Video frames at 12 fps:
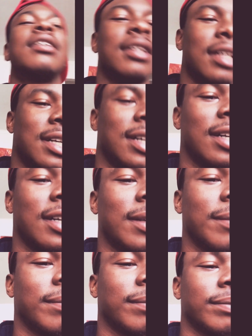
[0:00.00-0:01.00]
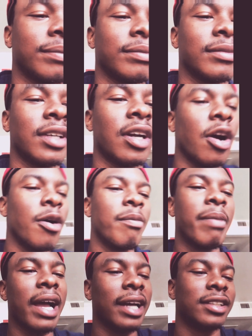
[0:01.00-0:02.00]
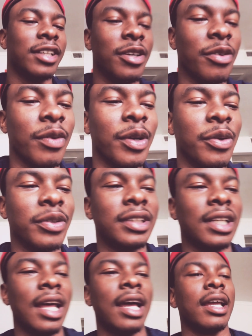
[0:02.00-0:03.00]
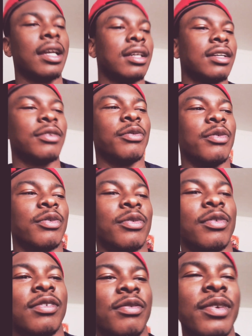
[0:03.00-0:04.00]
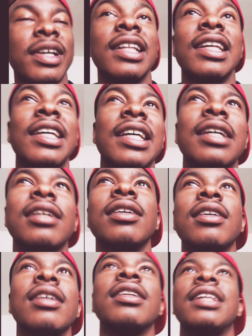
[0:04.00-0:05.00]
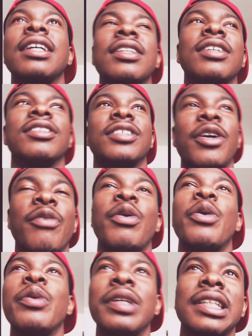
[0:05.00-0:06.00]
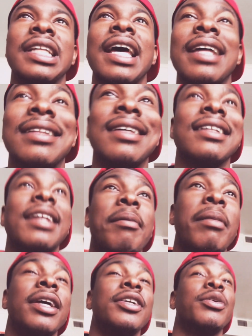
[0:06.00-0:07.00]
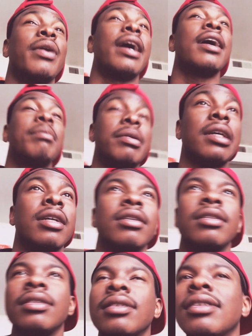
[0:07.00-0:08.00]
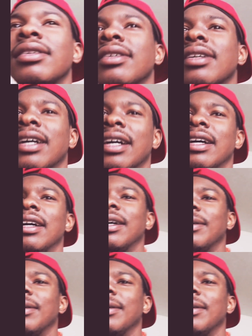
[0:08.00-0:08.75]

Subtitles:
um, go back to your roots. Like, really think to yourself, what was that thing that made you happy? Um,